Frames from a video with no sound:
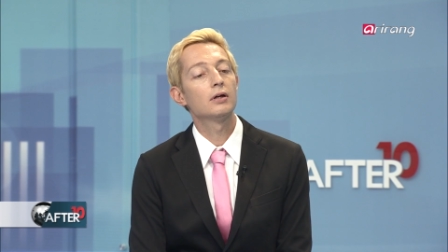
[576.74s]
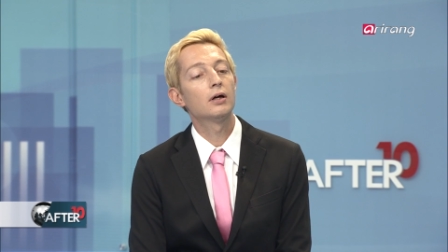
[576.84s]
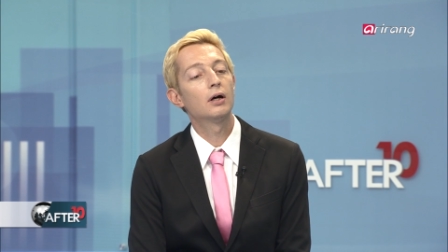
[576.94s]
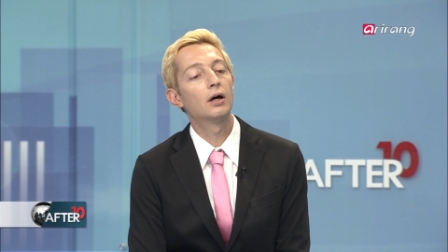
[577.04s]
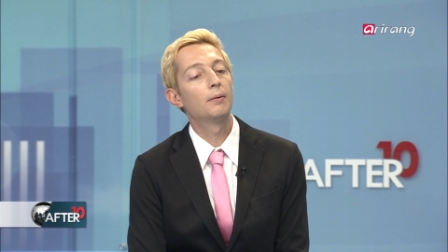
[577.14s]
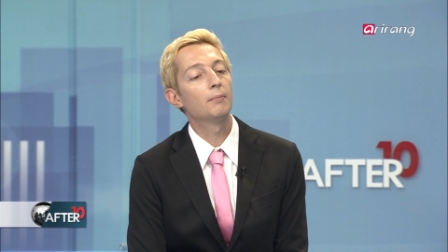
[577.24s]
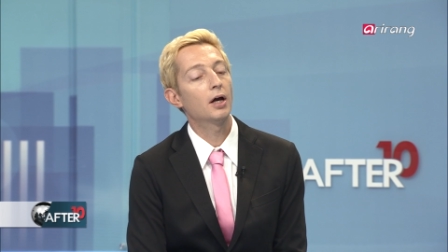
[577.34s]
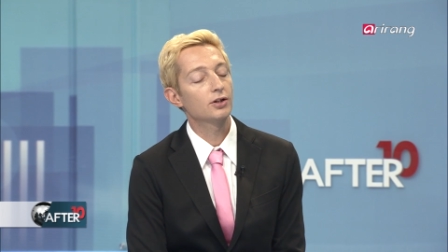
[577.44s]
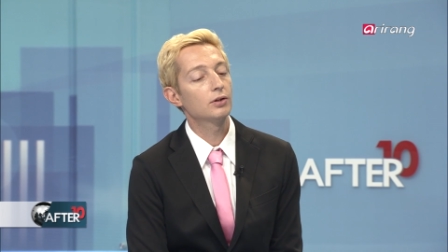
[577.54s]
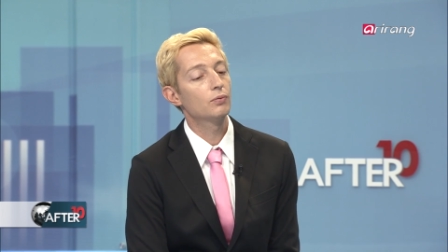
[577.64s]
I
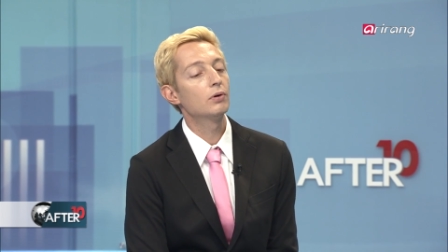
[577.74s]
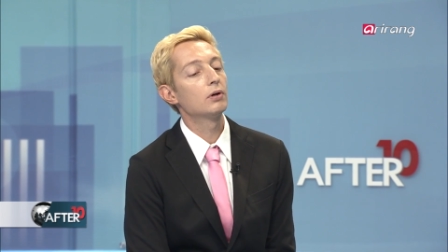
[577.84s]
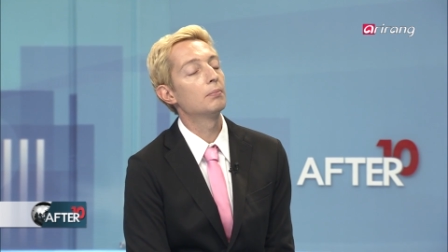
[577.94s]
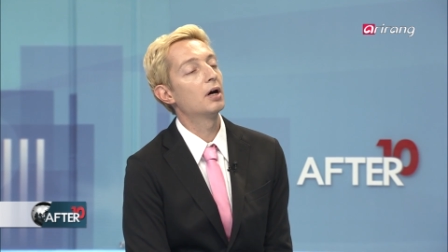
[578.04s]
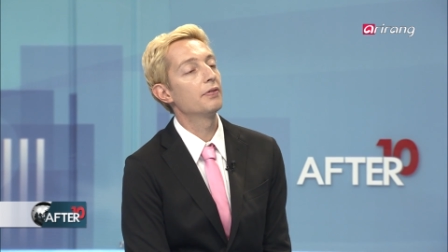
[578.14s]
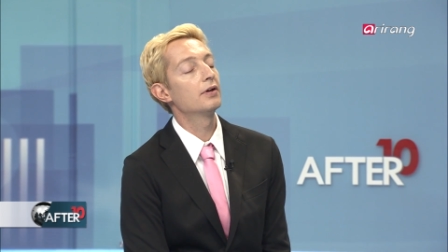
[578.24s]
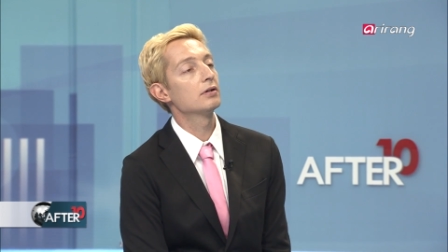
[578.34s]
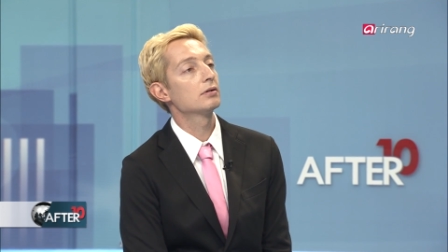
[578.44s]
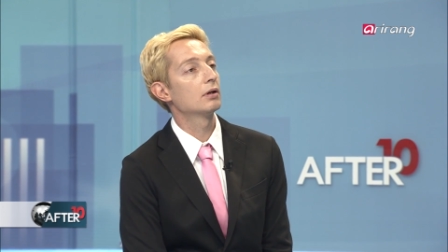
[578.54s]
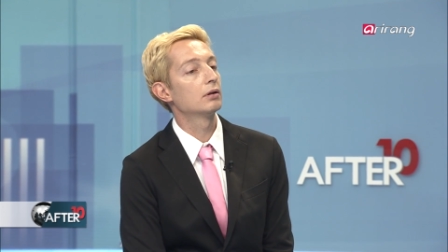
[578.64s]
actually wrote about
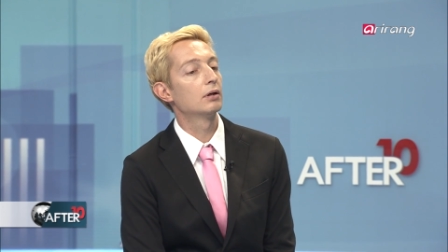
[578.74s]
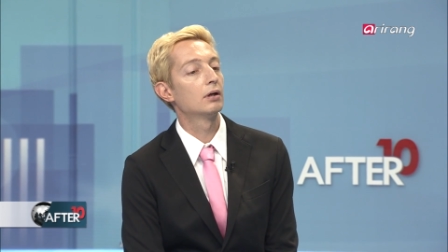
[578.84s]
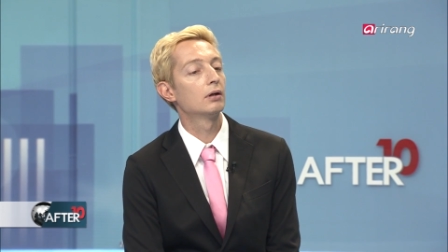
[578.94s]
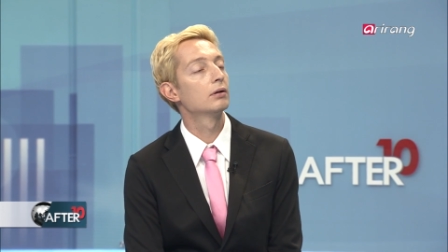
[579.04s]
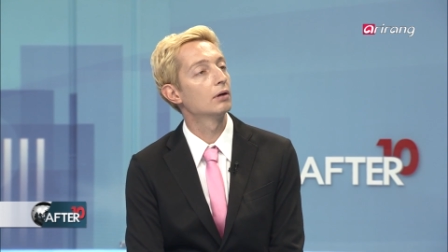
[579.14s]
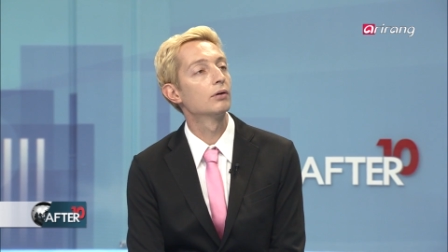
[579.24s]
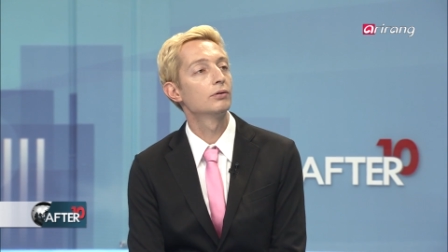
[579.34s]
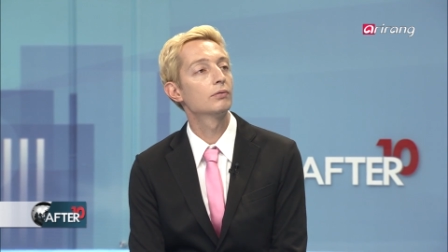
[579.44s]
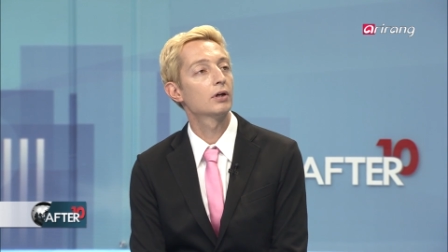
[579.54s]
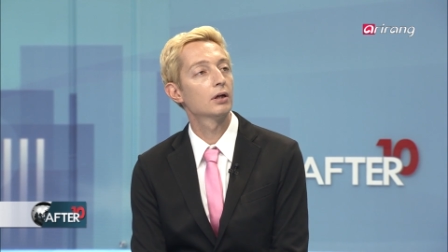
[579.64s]
this on a
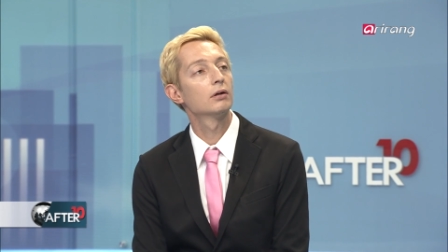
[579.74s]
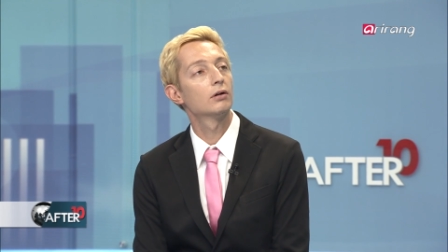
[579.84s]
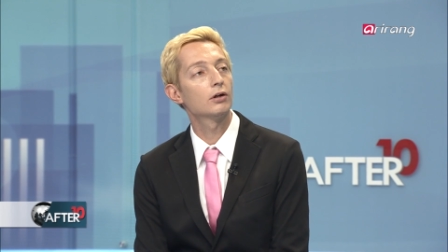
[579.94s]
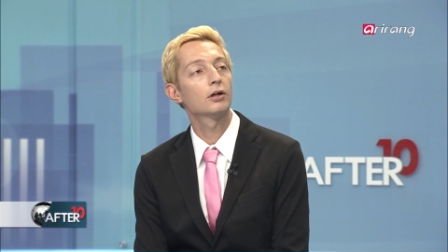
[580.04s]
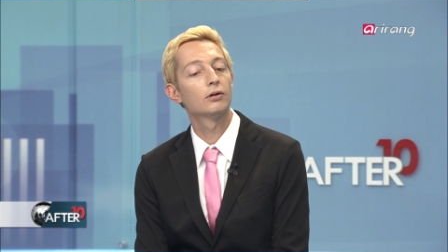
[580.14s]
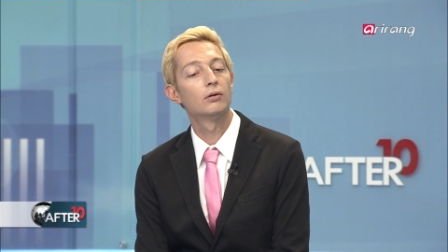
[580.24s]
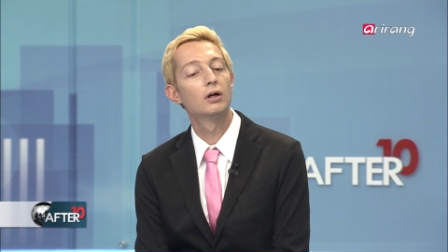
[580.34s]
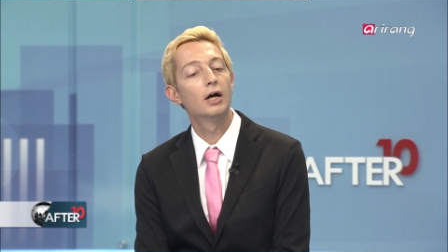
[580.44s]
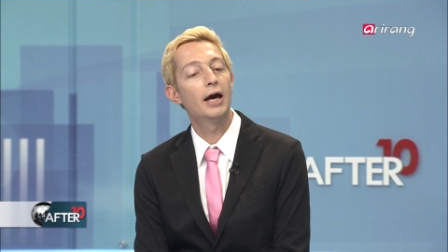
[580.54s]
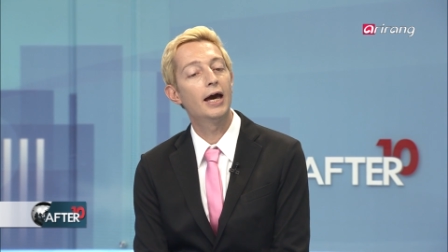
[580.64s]
New Canon article,
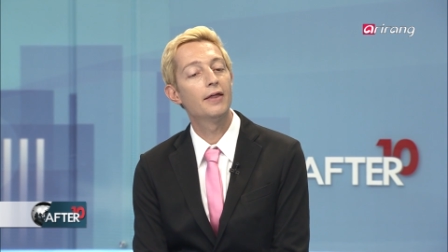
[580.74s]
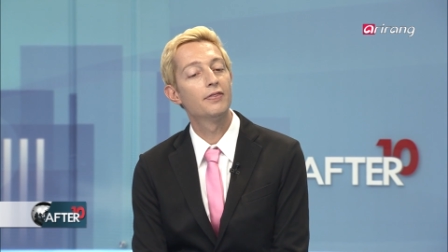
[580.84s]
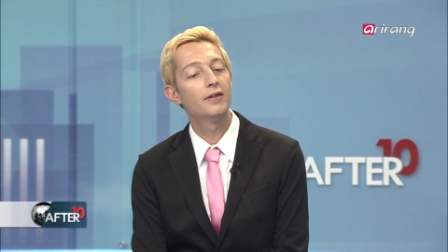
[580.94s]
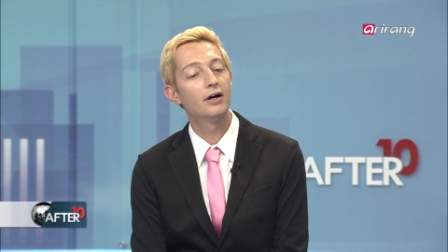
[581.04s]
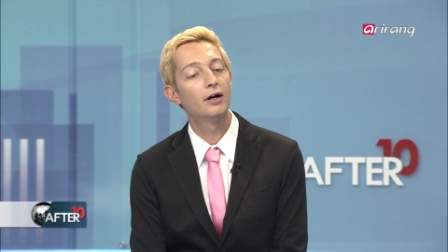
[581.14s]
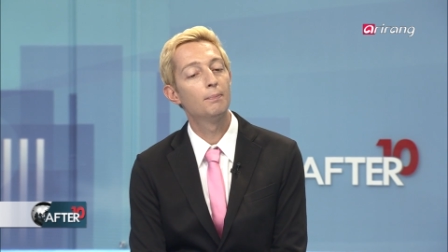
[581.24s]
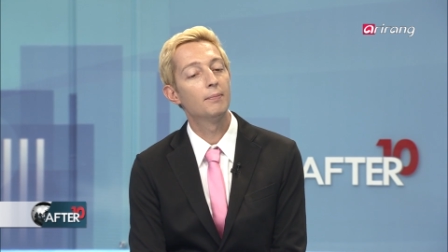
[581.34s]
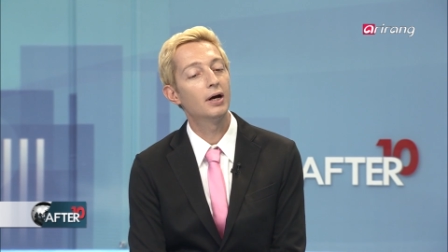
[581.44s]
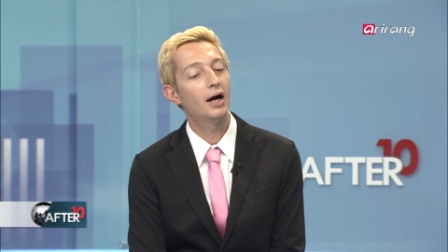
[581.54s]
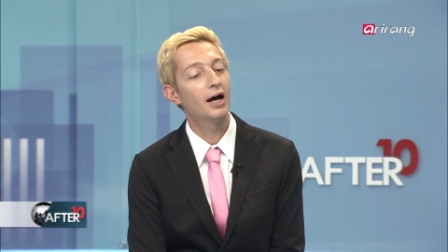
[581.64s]
and
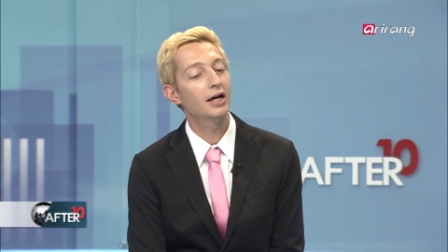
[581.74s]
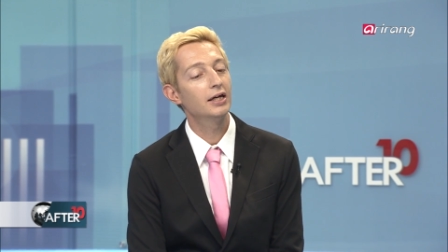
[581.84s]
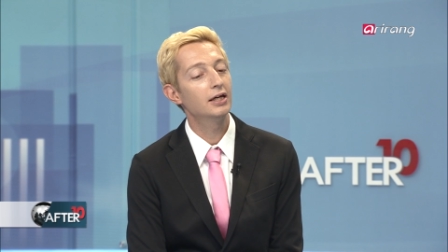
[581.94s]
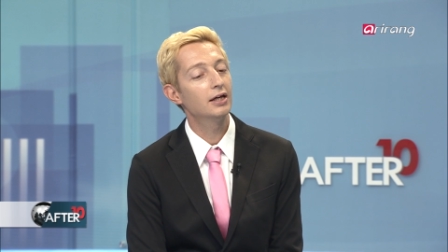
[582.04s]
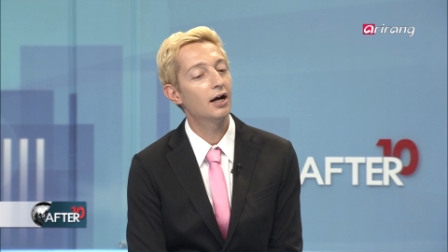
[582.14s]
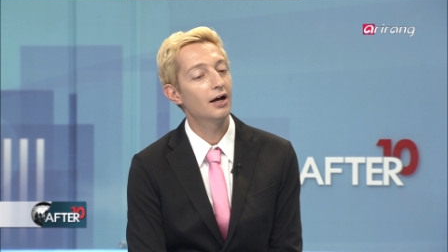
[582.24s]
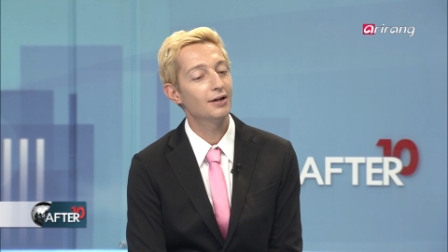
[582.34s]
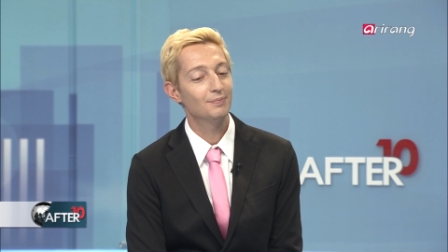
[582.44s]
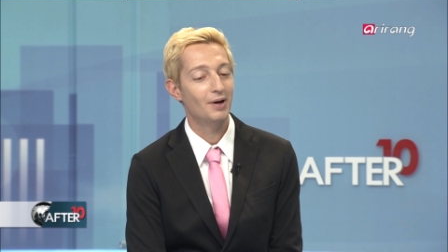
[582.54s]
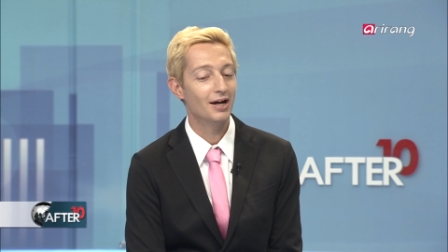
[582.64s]
I
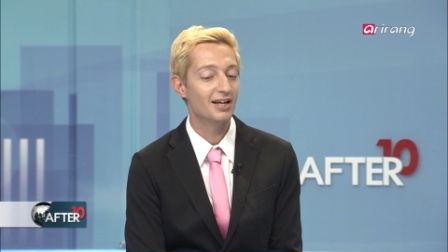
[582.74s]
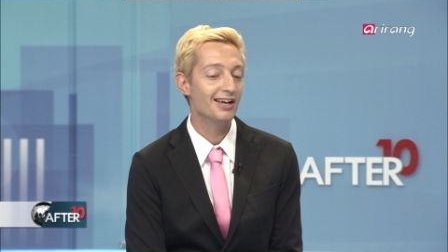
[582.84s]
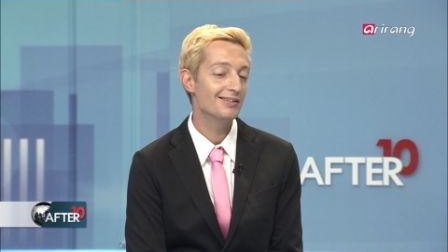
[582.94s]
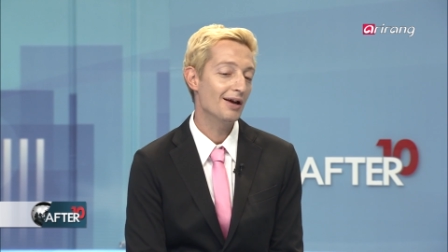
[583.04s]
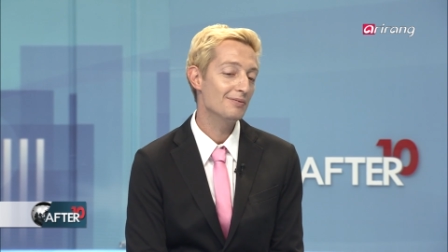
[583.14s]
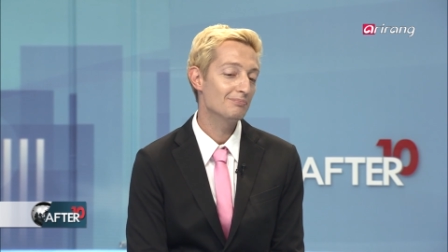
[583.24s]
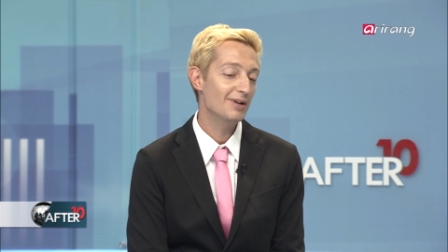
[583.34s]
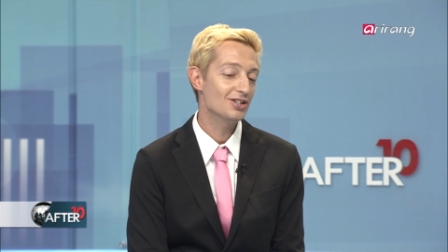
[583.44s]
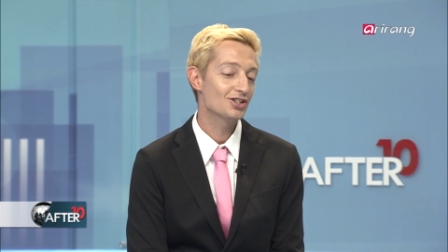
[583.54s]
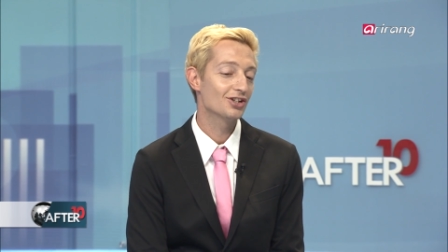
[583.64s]

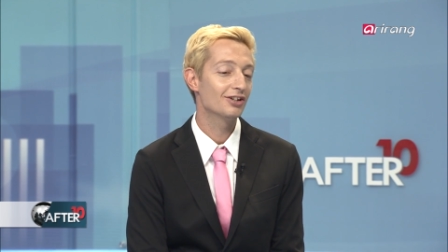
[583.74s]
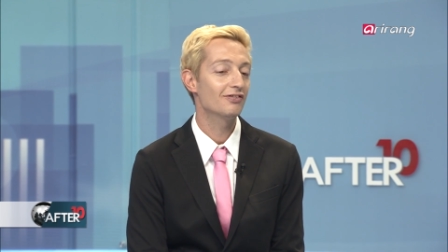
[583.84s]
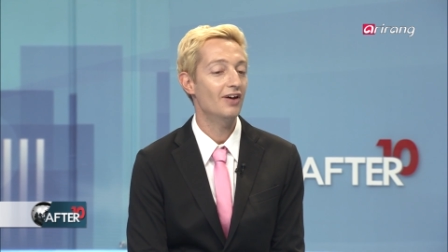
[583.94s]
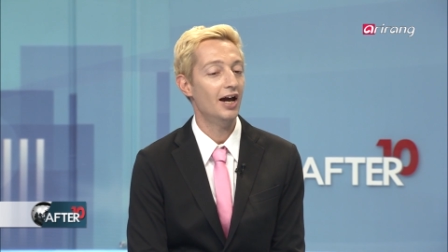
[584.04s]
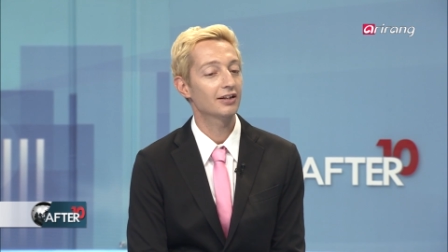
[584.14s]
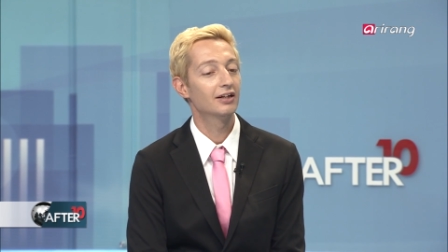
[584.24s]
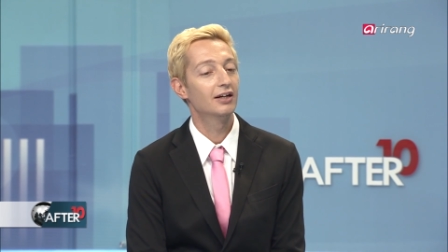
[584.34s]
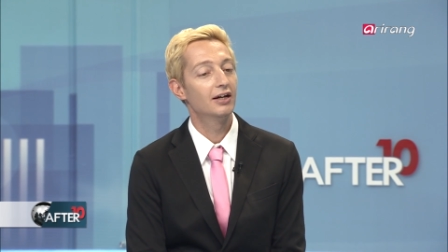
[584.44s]
mentioned the fact